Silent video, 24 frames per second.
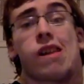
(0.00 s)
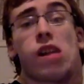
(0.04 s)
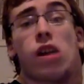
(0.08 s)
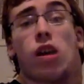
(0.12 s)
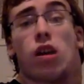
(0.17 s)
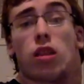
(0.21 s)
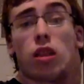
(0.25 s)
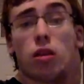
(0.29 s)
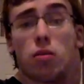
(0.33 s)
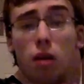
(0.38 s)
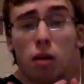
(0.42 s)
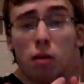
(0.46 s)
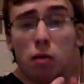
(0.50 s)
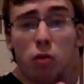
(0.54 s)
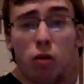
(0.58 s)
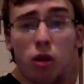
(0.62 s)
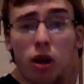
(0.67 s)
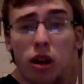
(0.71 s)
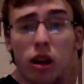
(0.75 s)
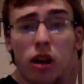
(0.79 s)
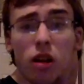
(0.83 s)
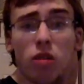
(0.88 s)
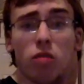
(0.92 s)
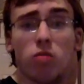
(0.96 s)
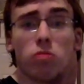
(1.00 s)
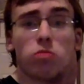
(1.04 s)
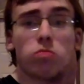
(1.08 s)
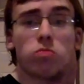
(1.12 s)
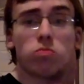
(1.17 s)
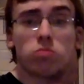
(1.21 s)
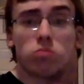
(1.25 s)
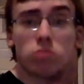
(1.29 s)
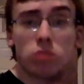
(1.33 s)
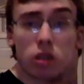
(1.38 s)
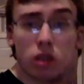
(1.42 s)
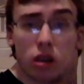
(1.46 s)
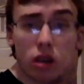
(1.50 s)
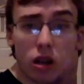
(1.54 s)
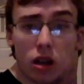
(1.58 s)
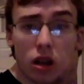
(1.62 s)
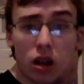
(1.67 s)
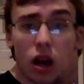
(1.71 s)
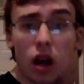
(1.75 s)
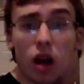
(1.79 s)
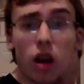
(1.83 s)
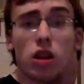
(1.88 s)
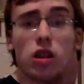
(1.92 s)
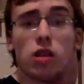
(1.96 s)
You see my point here? We could have
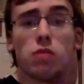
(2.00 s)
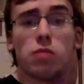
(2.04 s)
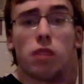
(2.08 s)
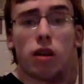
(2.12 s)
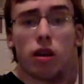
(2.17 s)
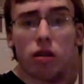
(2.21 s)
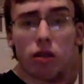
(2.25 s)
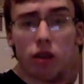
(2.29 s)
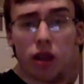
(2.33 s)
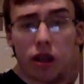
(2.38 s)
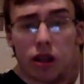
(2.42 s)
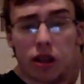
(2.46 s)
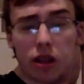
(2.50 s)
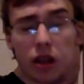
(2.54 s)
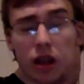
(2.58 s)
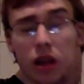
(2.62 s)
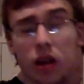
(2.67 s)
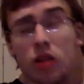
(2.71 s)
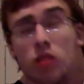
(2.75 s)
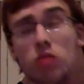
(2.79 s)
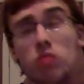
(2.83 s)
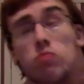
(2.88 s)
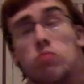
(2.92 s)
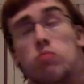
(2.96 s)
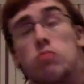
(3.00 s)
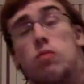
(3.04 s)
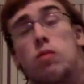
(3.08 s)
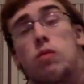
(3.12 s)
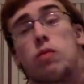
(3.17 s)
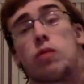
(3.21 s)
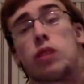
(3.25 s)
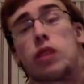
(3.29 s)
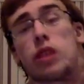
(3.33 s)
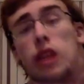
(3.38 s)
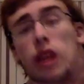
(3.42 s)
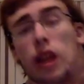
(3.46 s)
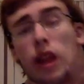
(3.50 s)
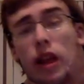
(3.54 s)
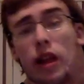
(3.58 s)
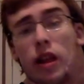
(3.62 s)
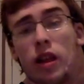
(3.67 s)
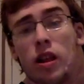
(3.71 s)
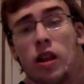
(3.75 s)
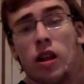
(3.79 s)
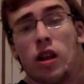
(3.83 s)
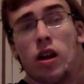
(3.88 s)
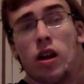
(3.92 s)
gotten a better ending, but we didn't.